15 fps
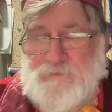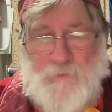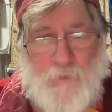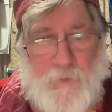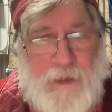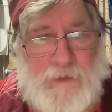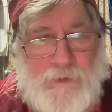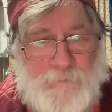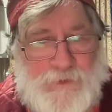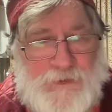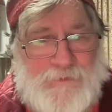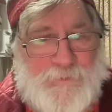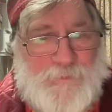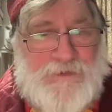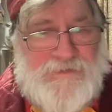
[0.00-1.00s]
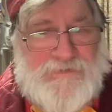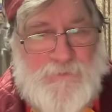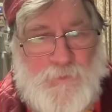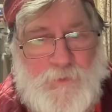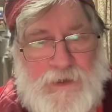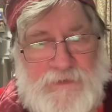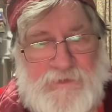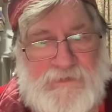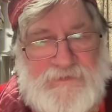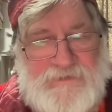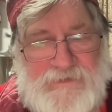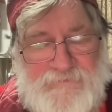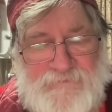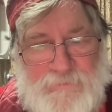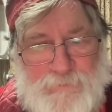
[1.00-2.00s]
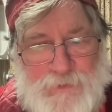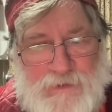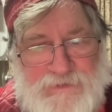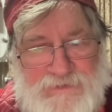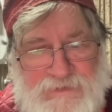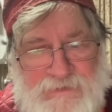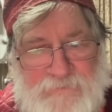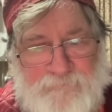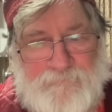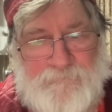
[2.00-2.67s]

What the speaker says: well be the reason why the Conservative Party